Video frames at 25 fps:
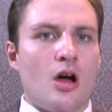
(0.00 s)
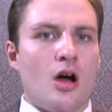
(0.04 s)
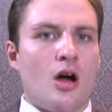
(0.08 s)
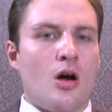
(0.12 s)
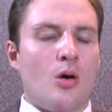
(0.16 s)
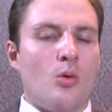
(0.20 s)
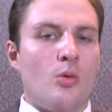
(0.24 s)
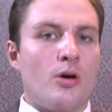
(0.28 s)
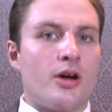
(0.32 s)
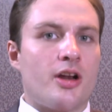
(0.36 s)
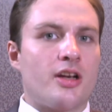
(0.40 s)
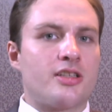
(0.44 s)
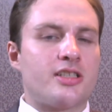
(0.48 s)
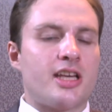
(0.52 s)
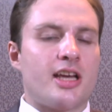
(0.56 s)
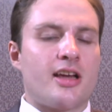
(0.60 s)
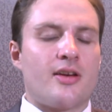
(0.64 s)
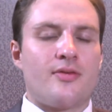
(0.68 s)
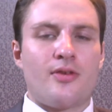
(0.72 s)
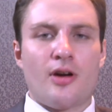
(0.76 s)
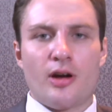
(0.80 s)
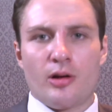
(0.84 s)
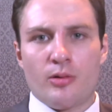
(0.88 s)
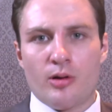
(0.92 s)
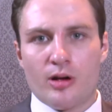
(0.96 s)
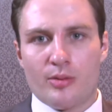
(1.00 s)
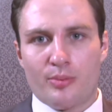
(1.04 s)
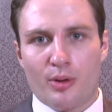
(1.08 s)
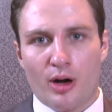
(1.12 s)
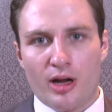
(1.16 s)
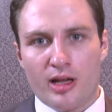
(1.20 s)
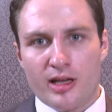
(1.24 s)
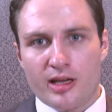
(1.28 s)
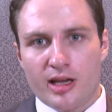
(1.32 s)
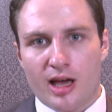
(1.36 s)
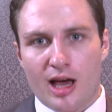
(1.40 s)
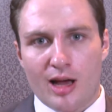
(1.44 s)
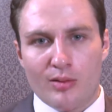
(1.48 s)
We're going to take a very quick
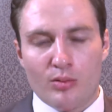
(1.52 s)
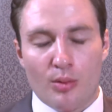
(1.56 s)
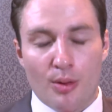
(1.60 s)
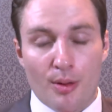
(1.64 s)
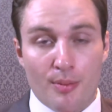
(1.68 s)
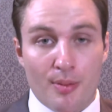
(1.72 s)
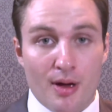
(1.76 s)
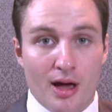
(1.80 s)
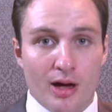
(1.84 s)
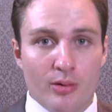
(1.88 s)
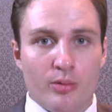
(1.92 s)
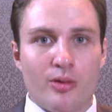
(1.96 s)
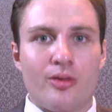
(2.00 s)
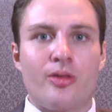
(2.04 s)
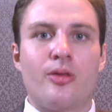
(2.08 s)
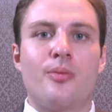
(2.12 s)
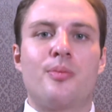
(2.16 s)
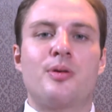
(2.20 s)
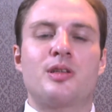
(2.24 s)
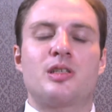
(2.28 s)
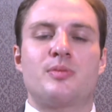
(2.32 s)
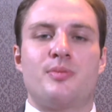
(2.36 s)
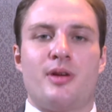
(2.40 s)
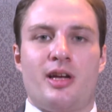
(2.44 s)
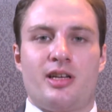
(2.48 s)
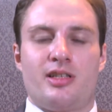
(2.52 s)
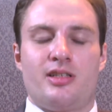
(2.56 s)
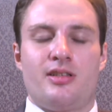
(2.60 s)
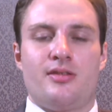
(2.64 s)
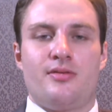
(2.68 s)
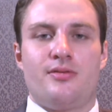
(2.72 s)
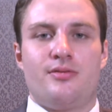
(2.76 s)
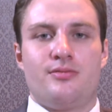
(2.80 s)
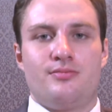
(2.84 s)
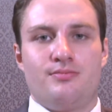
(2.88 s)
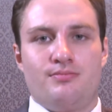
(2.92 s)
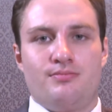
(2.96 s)
break, and we'll be back with the perspective.